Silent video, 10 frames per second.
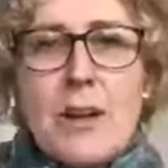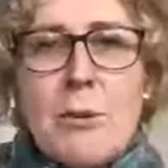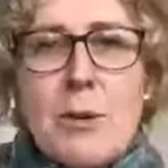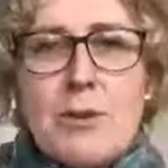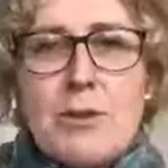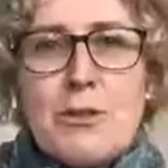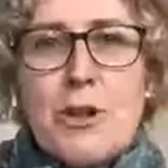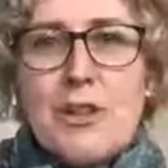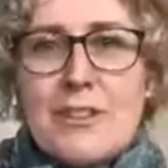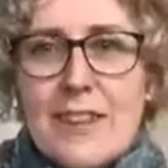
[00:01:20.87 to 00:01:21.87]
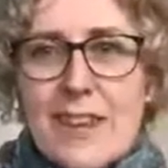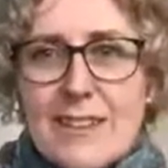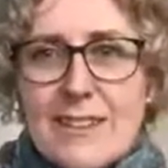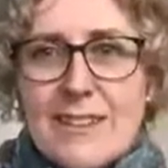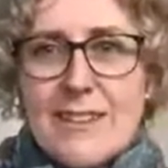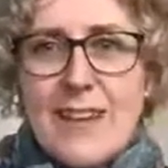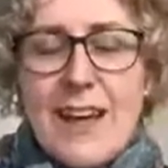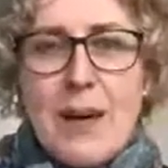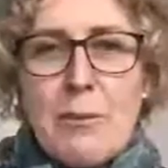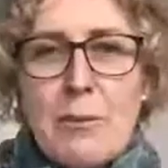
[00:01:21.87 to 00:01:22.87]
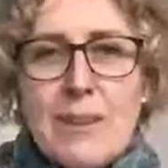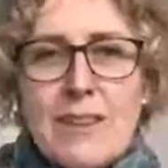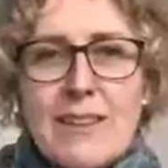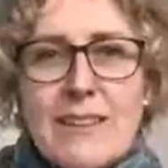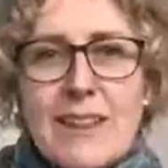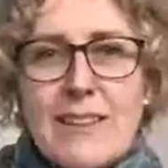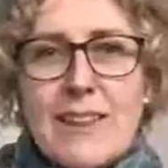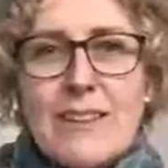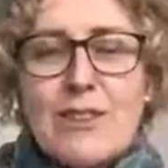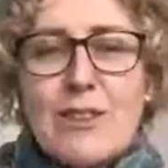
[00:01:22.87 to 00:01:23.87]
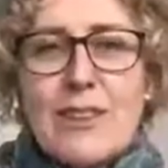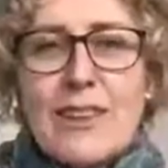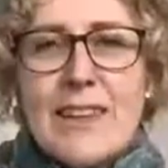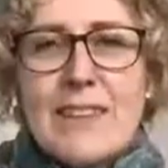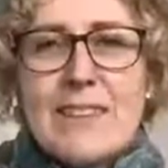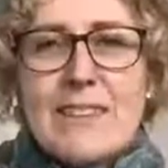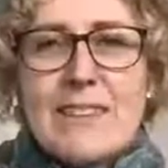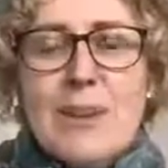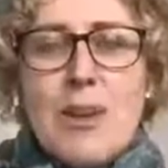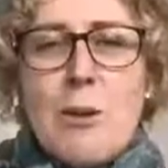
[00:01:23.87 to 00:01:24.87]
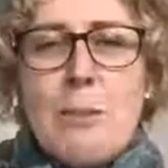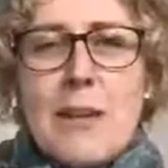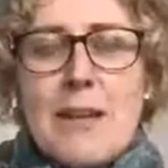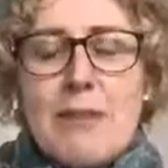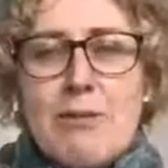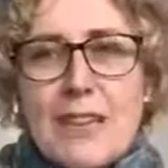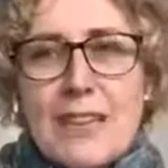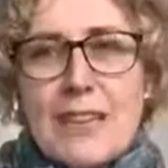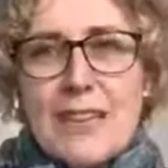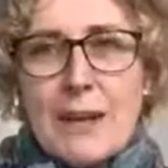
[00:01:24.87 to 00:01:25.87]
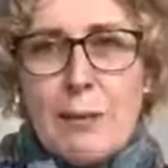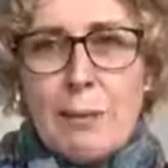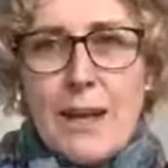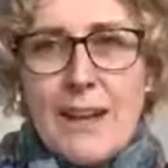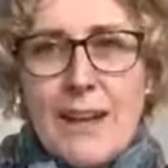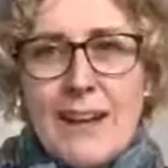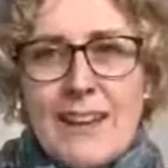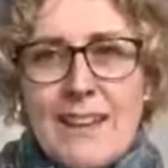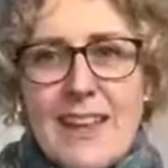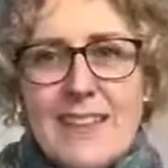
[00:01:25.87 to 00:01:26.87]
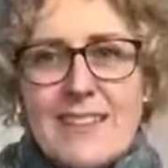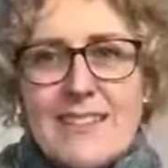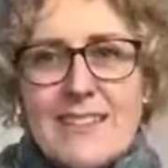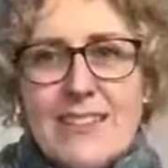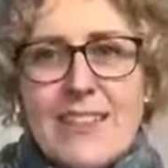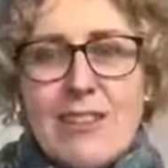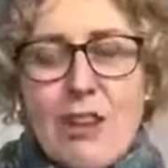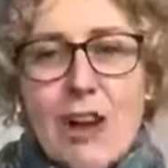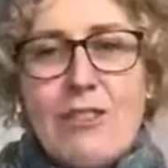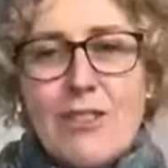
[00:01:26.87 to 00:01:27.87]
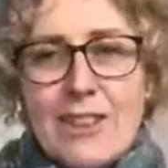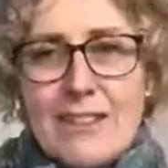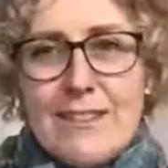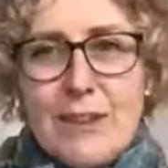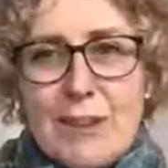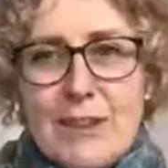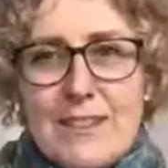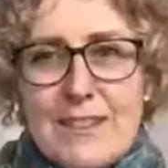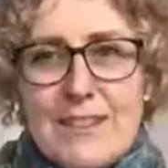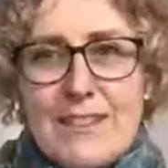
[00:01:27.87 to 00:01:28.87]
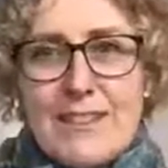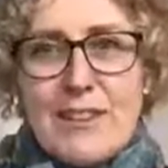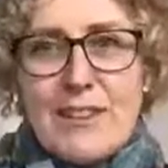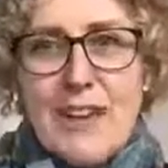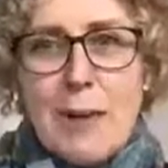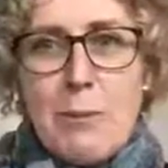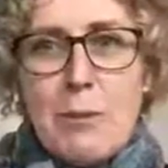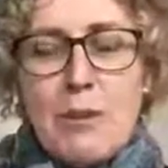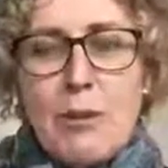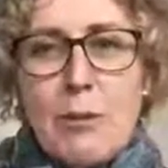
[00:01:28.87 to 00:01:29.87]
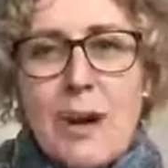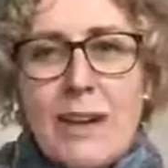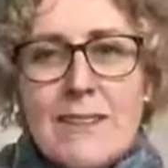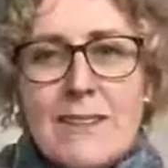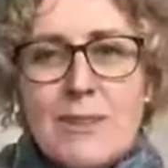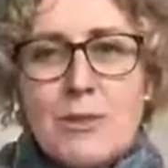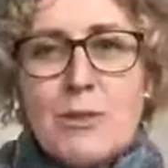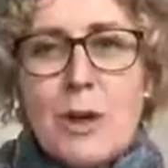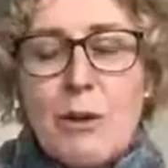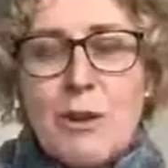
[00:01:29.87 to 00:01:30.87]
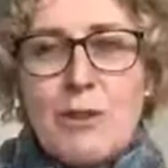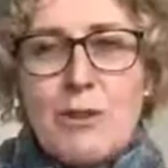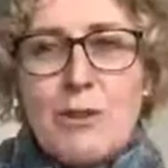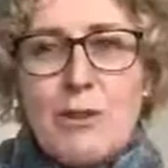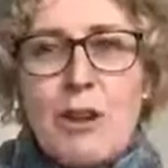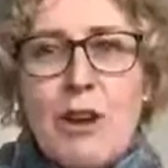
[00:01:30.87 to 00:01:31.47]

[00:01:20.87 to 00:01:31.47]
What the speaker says: personal contacts and things like that. So I think it's being really aware that life is going to continue to happen. You are still going to